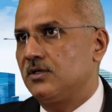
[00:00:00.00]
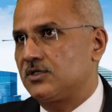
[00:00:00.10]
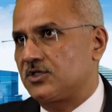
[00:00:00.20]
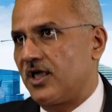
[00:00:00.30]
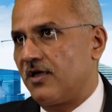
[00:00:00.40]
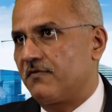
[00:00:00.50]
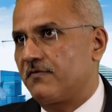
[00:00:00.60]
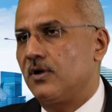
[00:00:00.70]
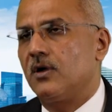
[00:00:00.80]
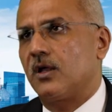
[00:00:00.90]

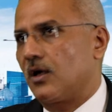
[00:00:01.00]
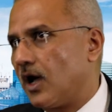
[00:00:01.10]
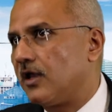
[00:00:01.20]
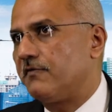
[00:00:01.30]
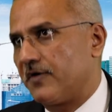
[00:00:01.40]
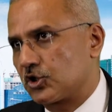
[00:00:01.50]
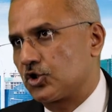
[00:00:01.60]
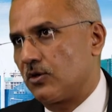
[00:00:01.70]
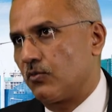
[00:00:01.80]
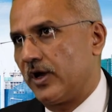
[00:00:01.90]
safe, and highly
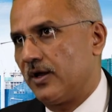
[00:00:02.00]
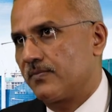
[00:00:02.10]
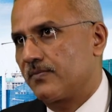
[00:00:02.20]
functional way.